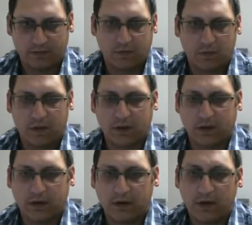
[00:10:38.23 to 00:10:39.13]
work done.
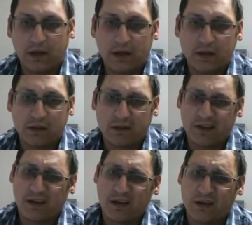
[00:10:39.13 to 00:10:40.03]
Well,
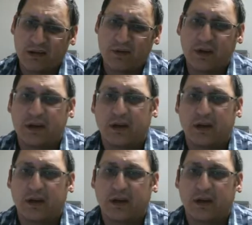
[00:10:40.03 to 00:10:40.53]
yeah, you know what?